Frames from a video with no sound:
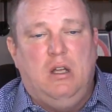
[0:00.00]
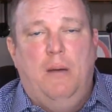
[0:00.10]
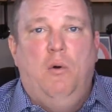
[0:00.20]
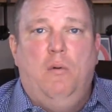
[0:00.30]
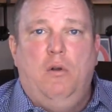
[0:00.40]

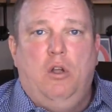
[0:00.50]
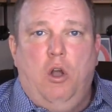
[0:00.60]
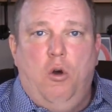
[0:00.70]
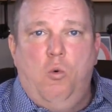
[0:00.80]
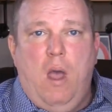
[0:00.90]

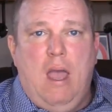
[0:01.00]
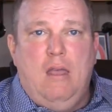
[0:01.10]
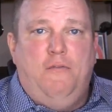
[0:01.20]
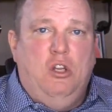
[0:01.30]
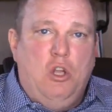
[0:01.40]
go away
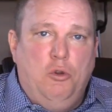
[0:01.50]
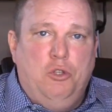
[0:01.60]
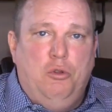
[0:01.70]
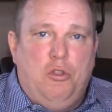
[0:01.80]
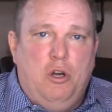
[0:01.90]
if you don't
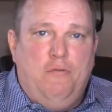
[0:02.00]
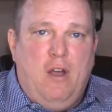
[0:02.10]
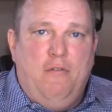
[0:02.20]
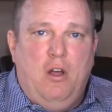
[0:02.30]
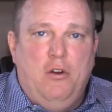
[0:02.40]
do
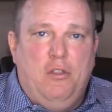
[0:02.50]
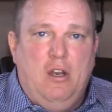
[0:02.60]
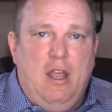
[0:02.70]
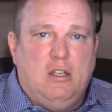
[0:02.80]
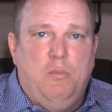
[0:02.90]
$3,500
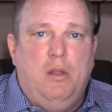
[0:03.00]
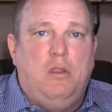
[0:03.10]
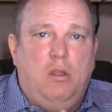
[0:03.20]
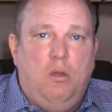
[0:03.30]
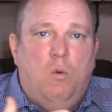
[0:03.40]
the next
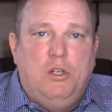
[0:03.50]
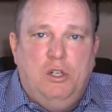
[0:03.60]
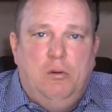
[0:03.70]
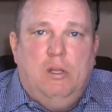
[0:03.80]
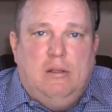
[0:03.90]
month.
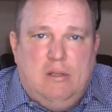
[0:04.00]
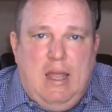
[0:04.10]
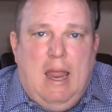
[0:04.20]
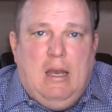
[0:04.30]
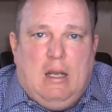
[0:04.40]
Once you
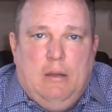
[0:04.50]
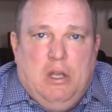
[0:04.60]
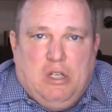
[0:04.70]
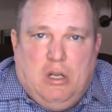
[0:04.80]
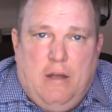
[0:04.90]
attain a
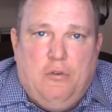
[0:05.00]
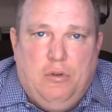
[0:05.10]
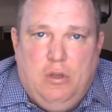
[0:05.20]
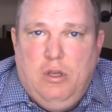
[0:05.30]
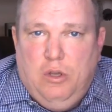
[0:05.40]
commission
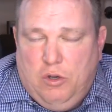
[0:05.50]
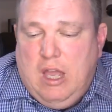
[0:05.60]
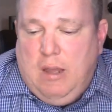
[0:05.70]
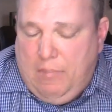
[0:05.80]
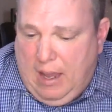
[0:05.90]
level, you
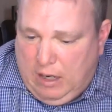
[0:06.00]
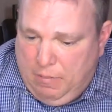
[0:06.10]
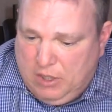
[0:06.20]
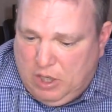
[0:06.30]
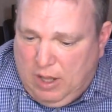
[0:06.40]
keep that
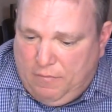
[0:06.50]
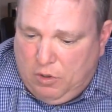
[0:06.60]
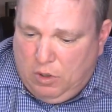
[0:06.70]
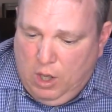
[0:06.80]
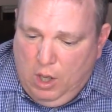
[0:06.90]
commission
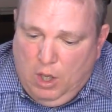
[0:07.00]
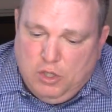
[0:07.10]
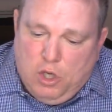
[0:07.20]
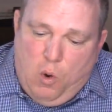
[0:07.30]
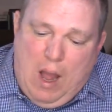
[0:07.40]
level.
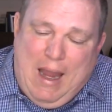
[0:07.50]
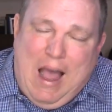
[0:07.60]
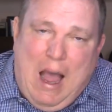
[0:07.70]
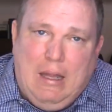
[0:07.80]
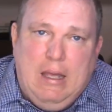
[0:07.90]
So I
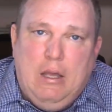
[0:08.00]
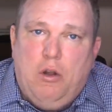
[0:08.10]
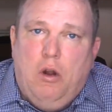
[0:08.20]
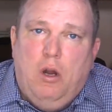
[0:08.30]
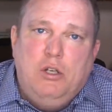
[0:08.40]
highly
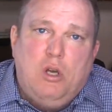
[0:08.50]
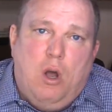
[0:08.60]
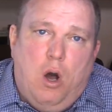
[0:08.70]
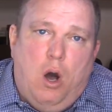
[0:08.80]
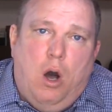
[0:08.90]
encourage
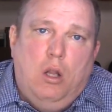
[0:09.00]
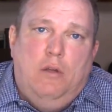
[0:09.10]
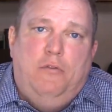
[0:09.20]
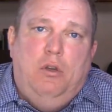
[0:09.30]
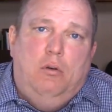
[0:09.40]
all
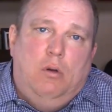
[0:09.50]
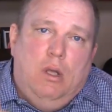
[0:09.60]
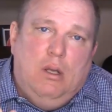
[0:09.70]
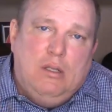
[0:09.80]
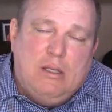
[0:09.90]
of you,
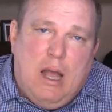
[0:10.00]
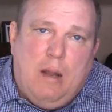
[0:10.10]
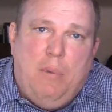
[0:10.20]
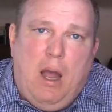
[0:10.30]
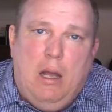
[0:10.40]

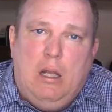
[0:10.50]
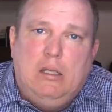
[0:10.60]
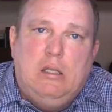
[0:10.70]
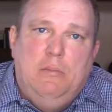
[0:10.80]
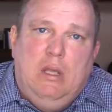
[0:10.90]
stockpile
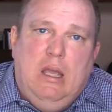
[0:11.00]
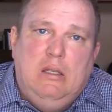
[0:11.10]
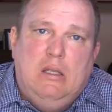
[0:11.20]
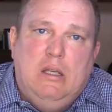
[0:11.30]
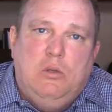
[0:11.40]
on some
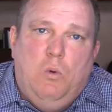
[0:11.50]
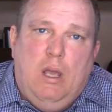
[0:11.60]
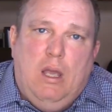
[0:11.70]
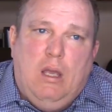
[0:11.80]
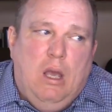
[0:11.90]
leads this
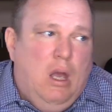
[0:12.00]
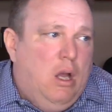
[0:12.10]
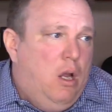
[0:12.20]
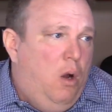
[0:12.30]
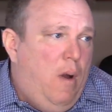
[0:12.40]
week.
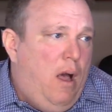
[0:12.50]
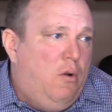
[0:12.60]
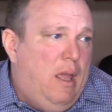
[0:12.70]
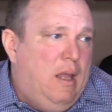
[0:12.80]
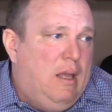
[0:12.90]
Go
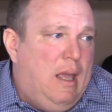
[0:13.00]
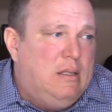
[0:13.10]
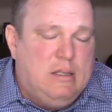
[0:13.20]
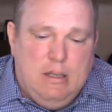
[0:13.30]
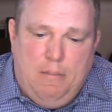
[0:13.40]
out and
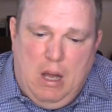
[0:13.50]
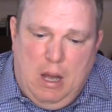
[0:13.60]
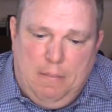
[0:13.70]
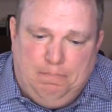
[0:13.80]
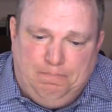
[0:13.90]
get
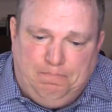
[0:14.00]
some,